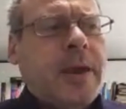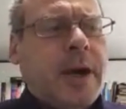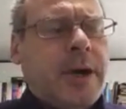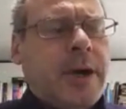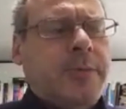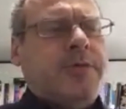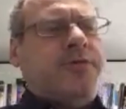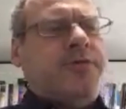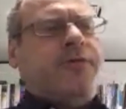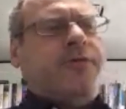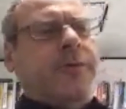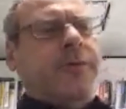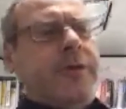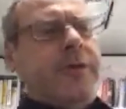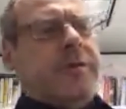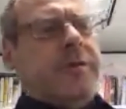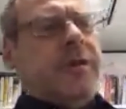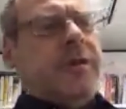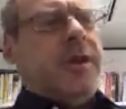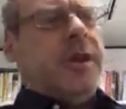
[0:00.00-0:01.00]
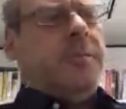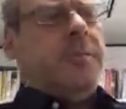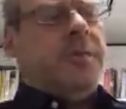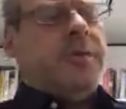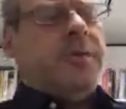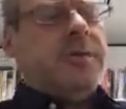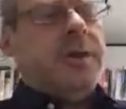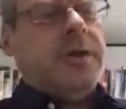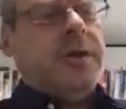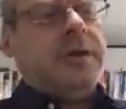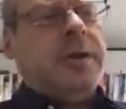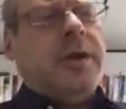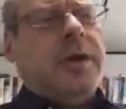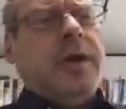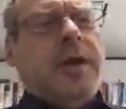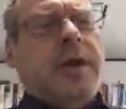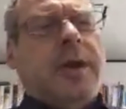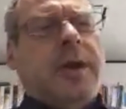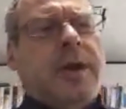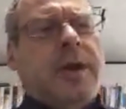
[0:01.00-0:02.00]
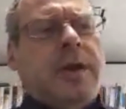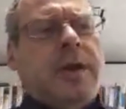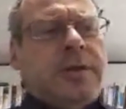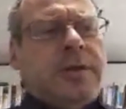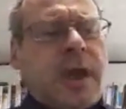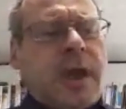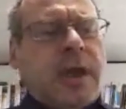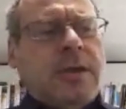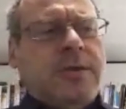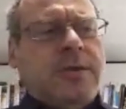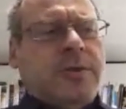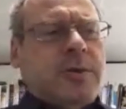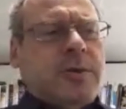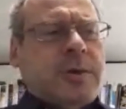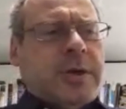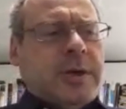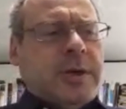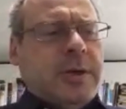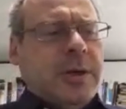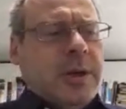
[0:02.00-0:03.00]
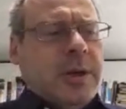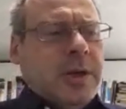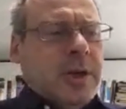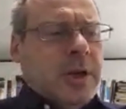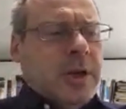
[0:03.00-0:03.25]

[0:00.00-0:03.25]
I was driven to the embassy and taken to